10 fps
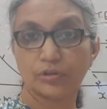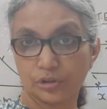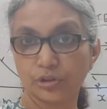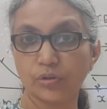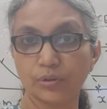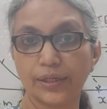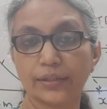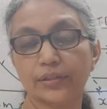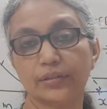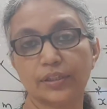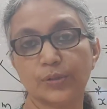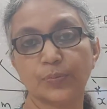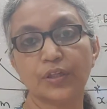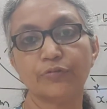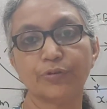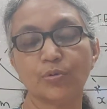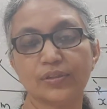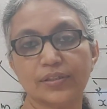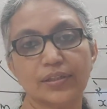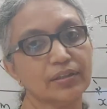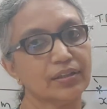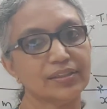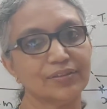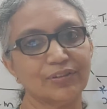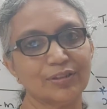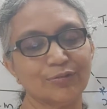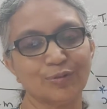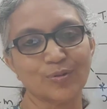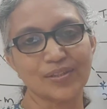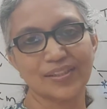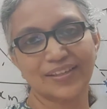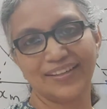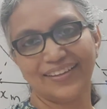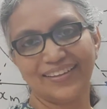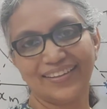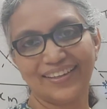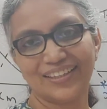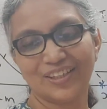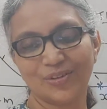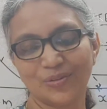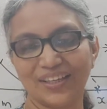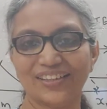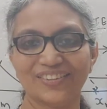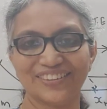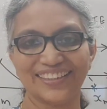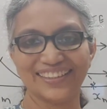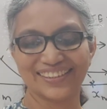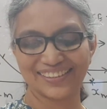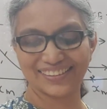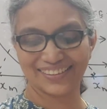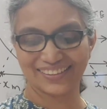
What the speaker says: show that the spring force is a conservative force. Thank you and good night.